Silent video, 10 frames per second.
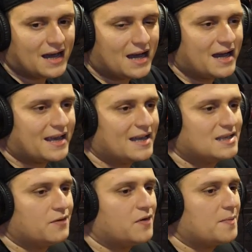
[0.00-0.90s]
yeah, I can't
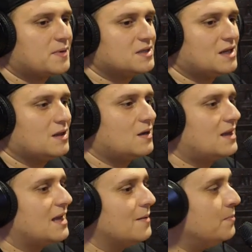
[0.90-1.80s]
give up because I'll look
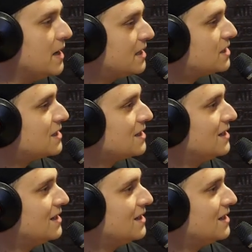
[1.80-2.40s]
like a bitch.